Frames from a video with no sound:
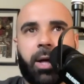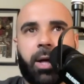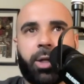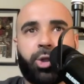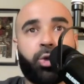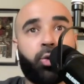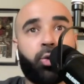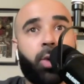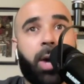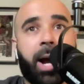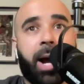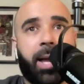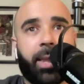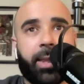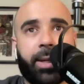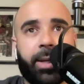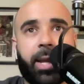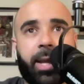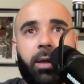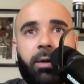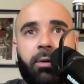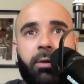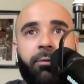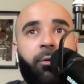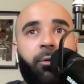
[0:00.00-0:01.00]
Drew
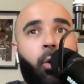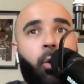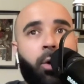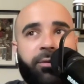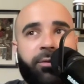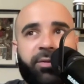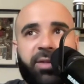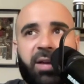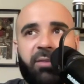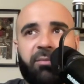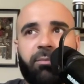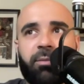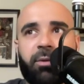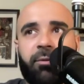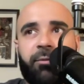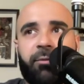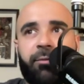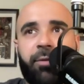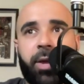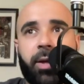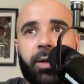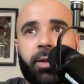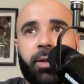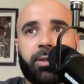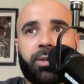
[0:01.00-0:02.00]
Holiday, 4 of 10 from the
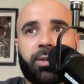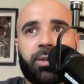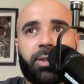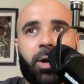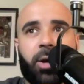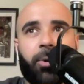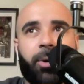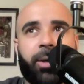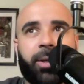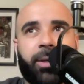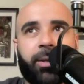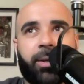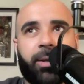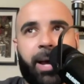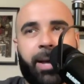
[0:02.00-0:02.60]
field. You know,